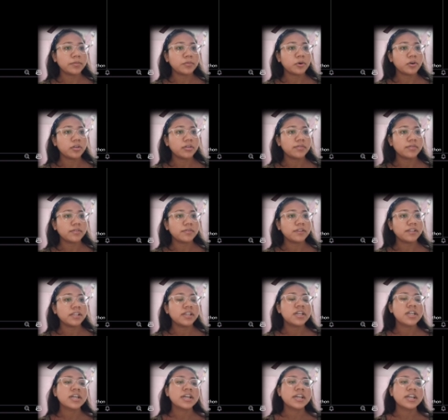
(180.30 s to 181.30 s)
model, we will
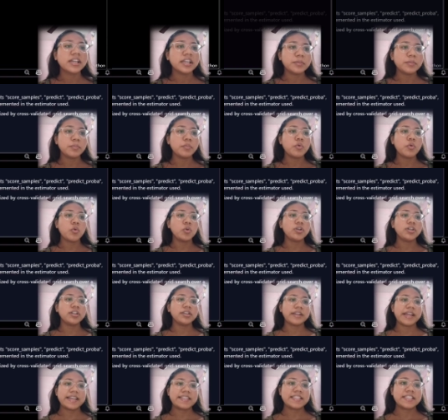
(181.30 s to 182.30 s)
import
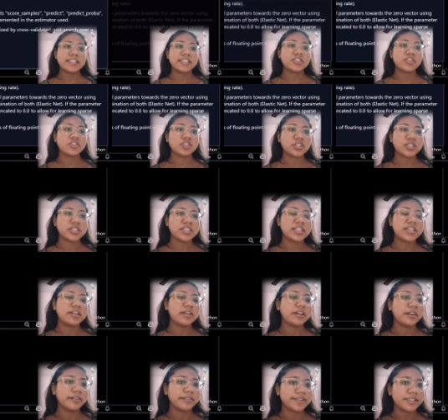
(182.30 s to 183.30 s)
SGD
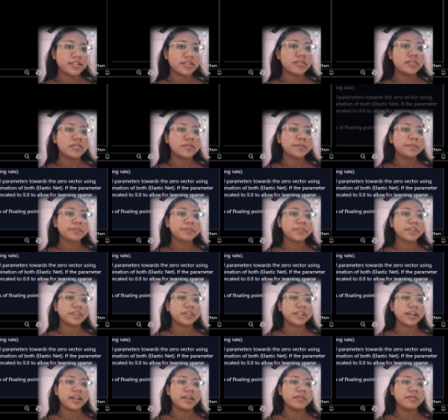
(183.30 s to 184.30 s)
regressor.
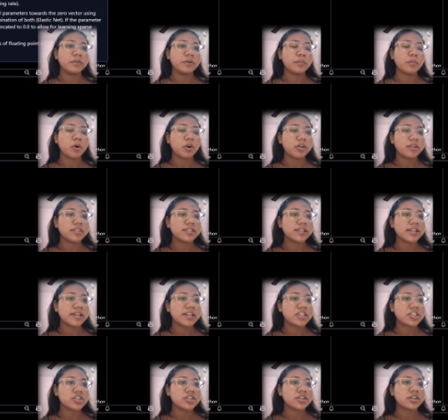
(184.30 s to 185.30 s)
Then from model
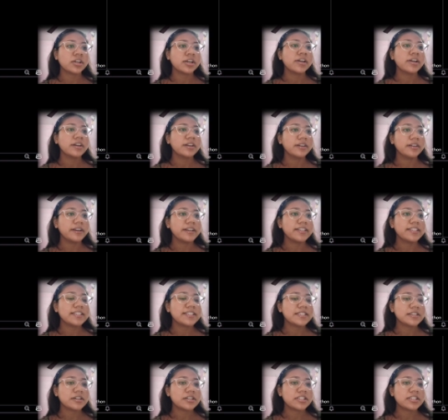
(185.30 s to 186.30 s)
selection, grid
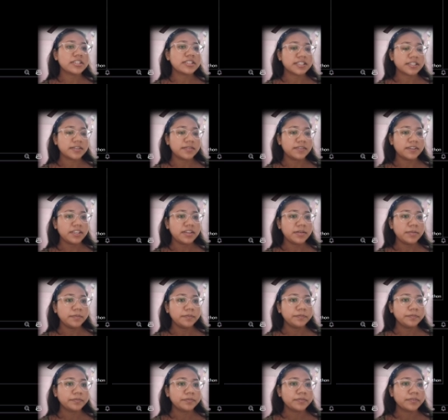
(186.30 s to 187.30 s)
search CV.
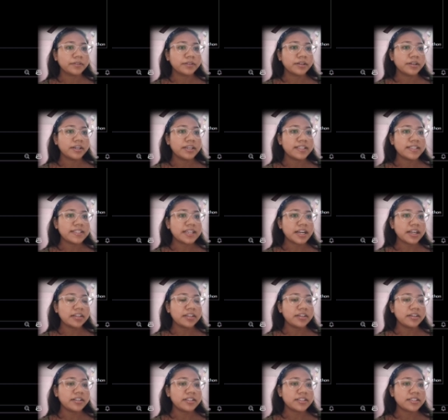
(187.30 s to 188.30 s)
Inside
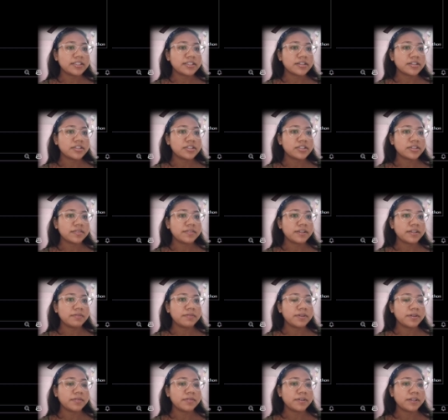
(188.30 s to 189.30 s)
the grid search
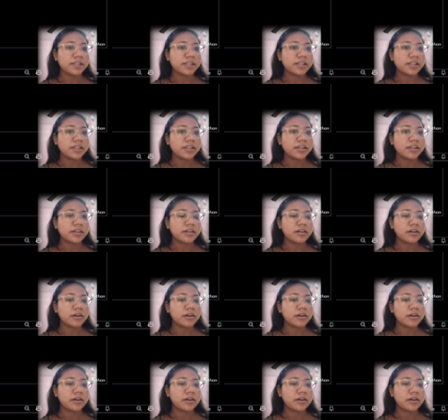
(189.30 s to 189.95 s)
CV, we will